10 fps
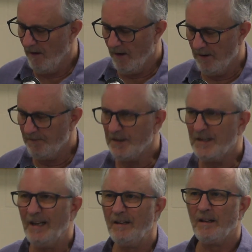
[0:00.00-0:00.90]
And of the
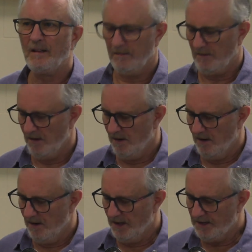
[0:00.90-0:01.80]
10th,
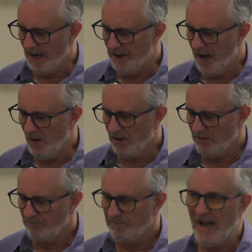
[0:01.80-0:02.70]
it's
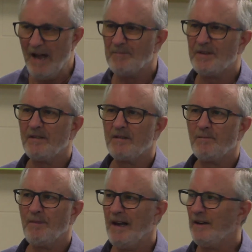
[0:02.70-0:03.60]
unknown. Perhaps it's a
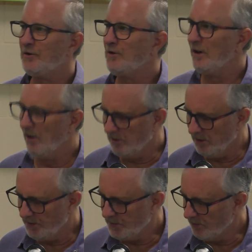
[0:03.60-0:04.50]
planetary
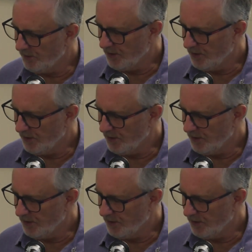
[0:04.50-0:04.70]
logos or a